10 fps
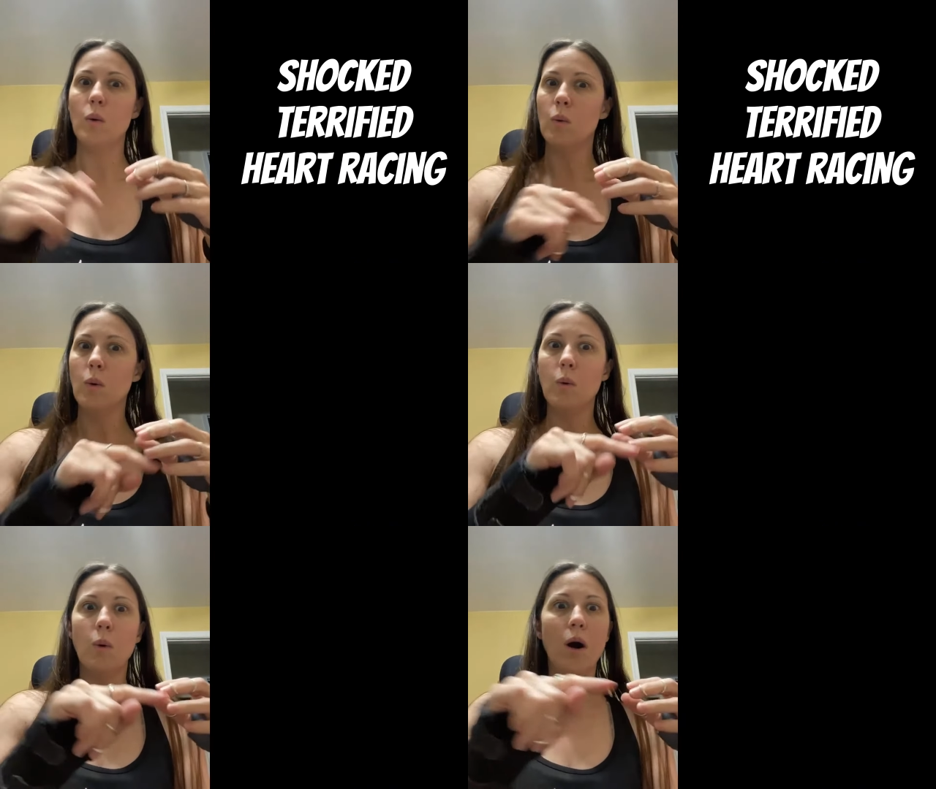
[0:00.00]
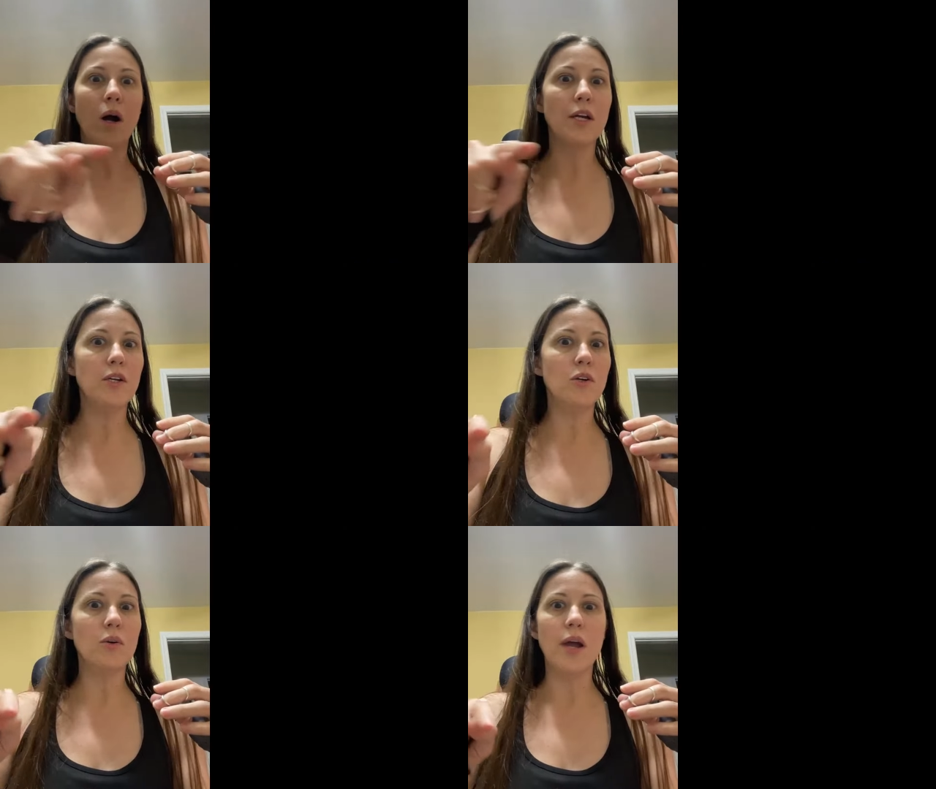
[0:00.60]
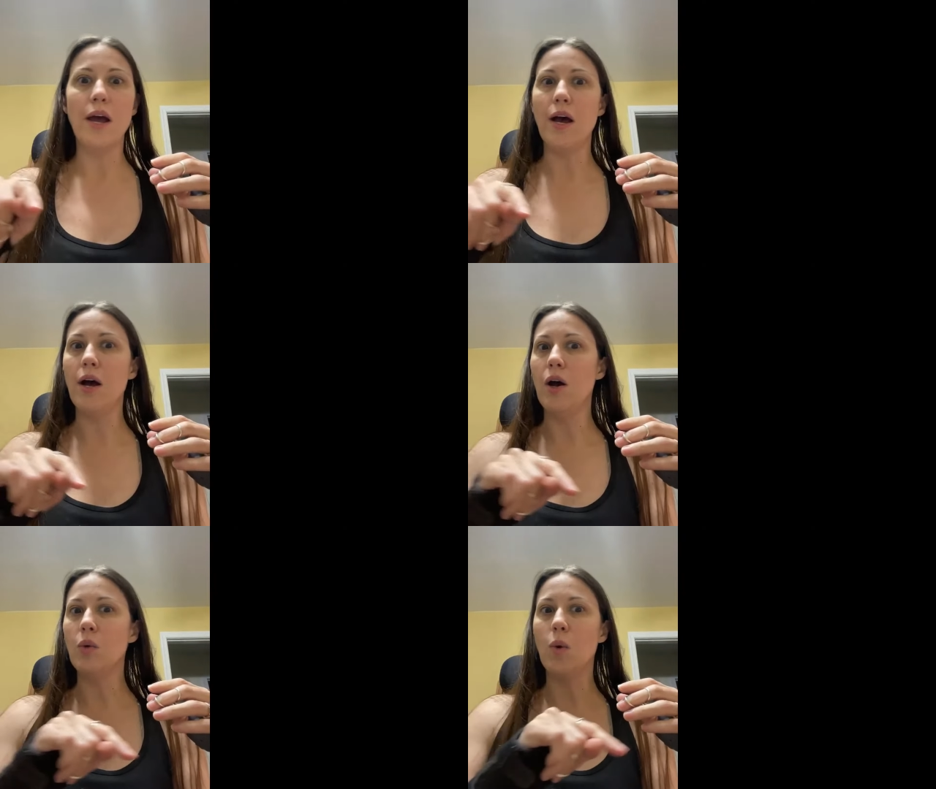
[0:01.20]
We're walking
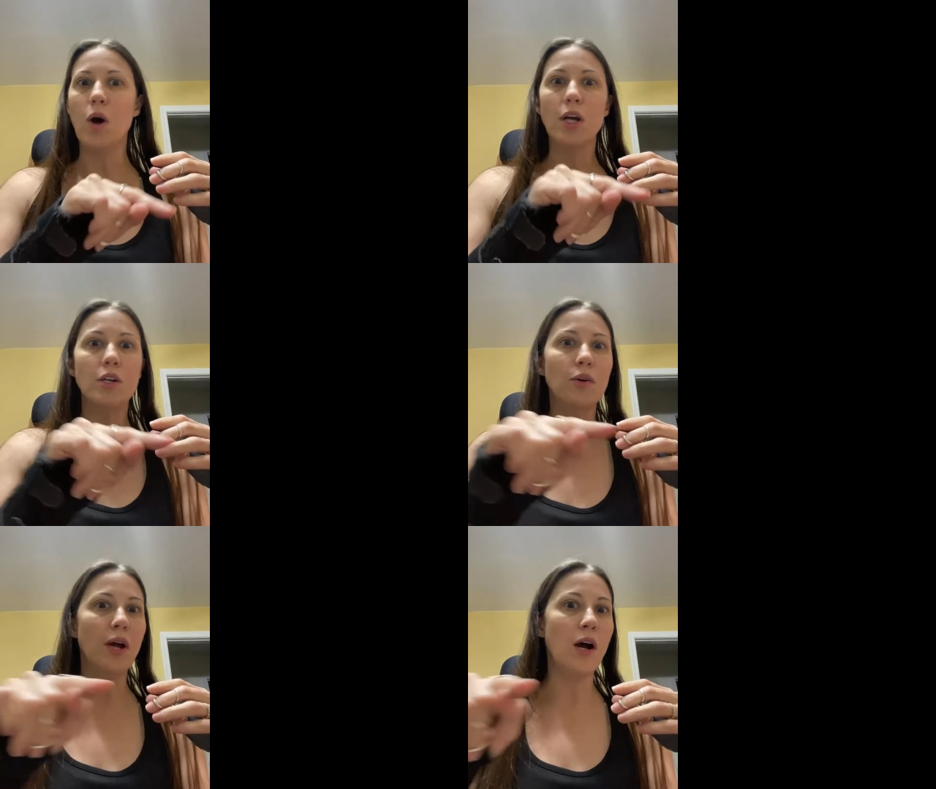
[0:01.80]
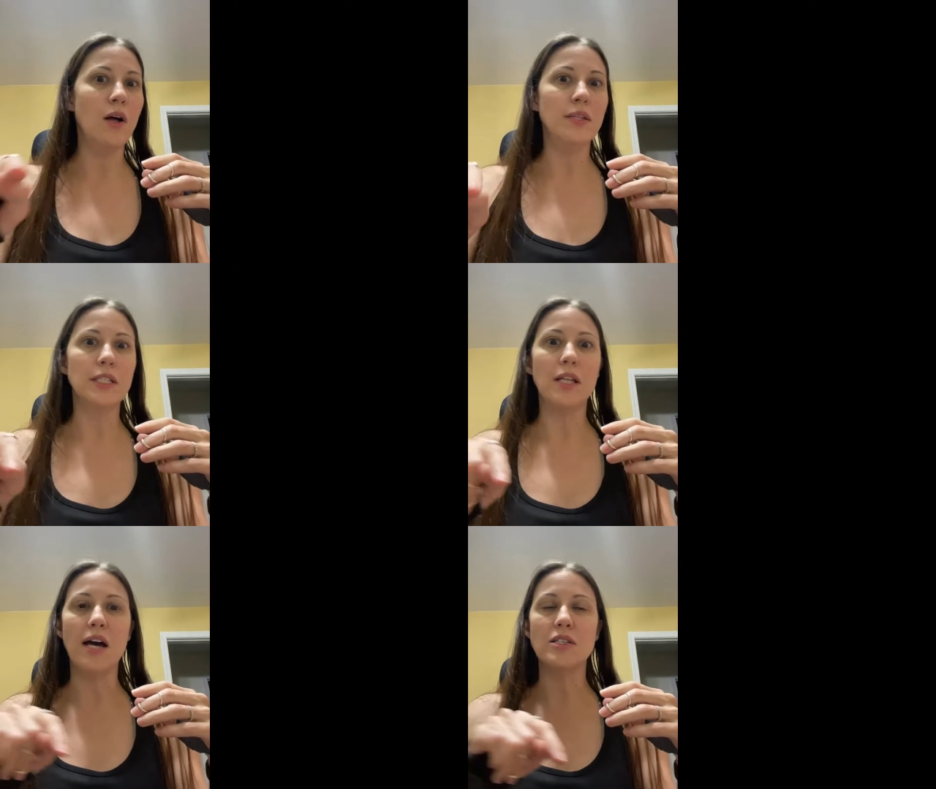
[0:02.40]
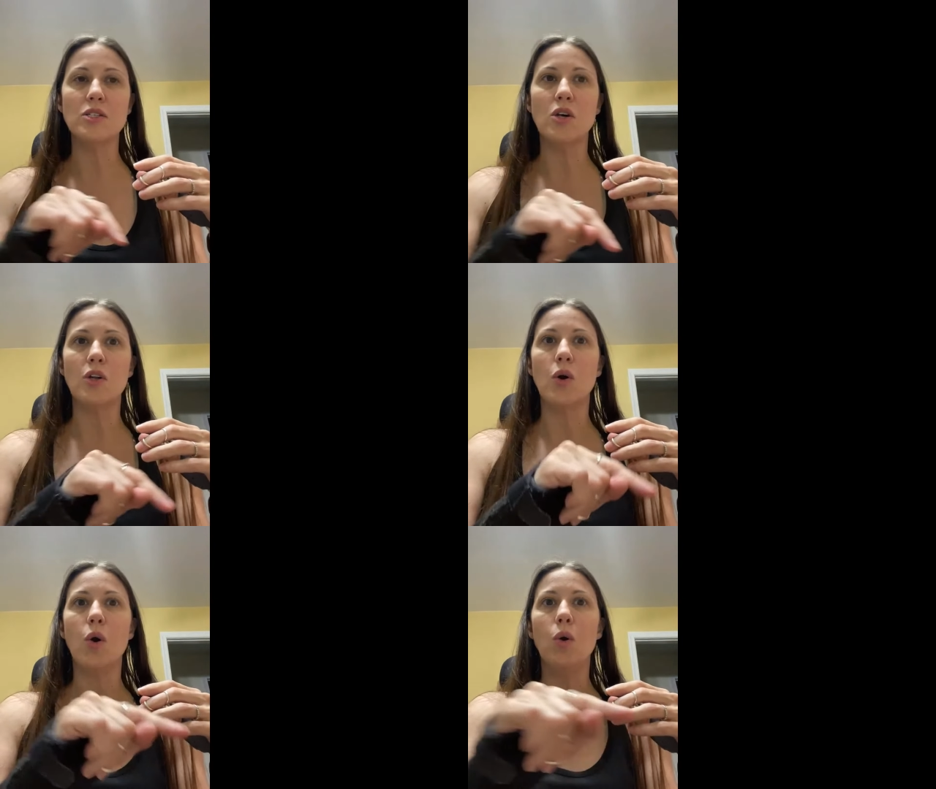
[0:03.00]
around, walking around, the class is
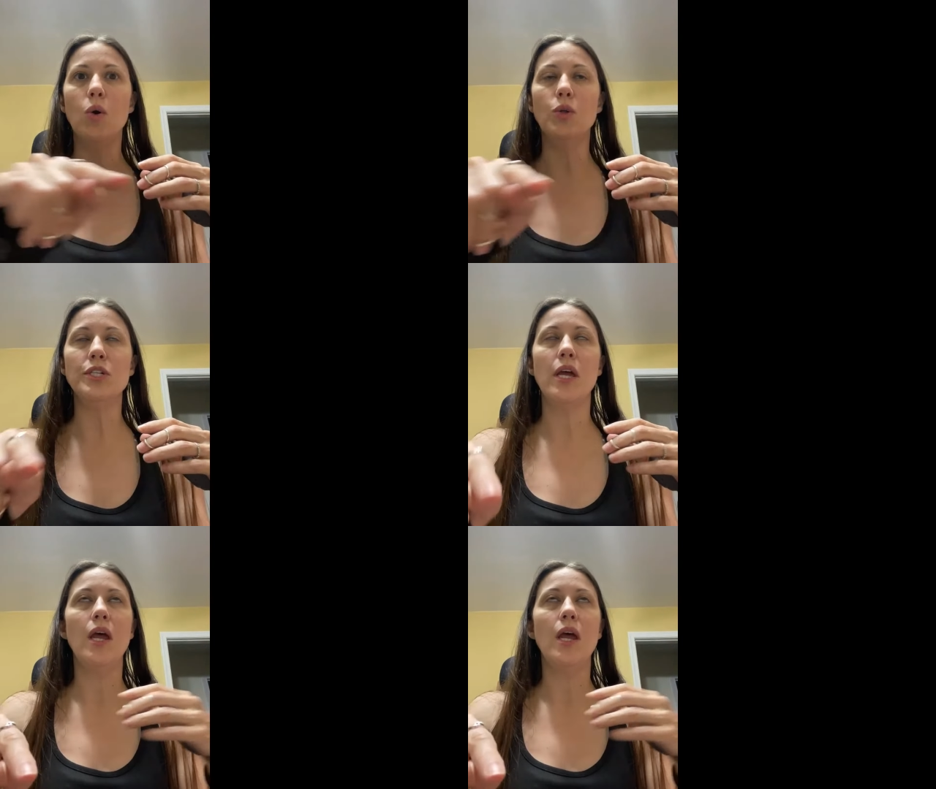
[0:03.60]
on hold.